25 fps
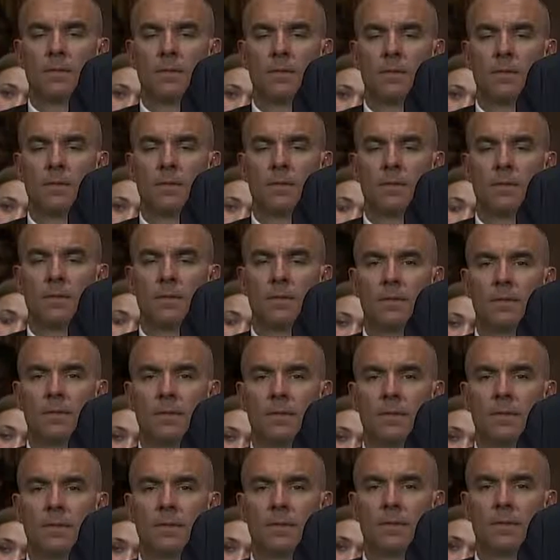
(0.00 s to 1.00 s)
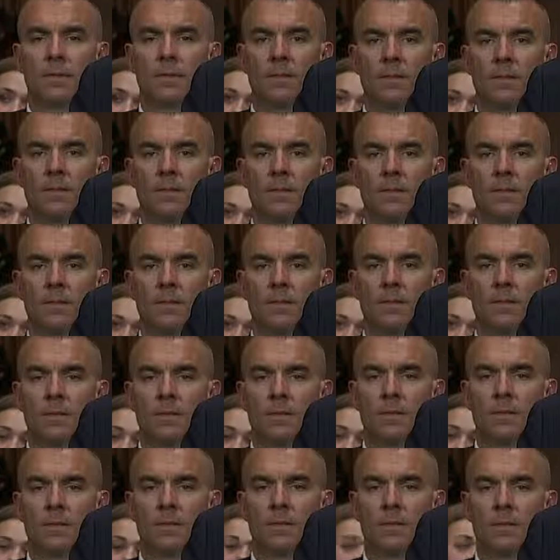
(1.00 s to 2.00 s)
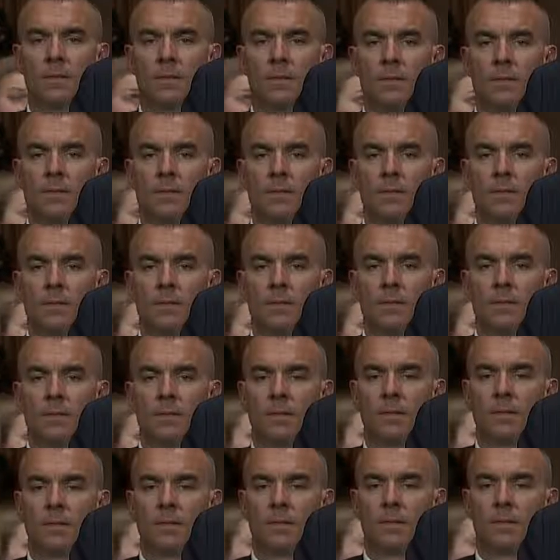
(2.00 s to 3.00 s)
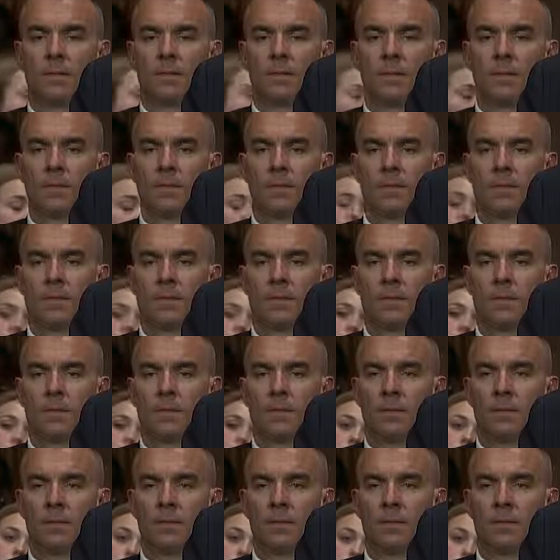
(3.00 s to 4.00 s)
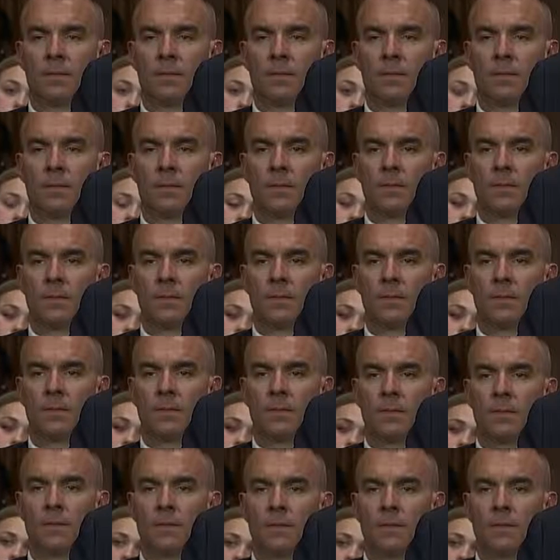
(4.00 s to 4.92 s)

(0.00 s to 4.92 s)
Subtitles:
(silent)